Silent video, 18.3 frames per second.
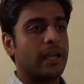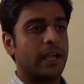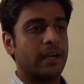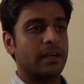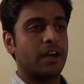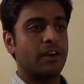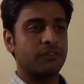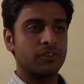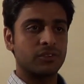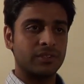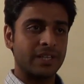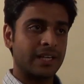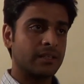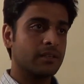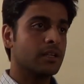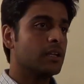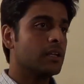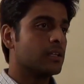And after
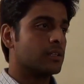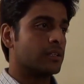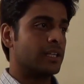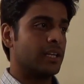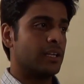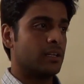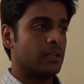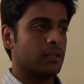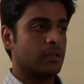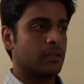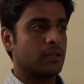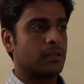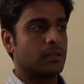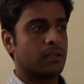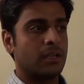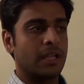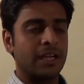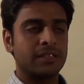that, they
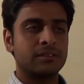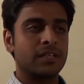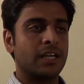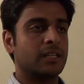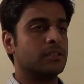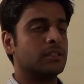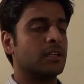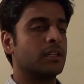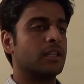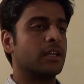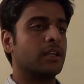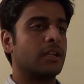uh, last uh, the,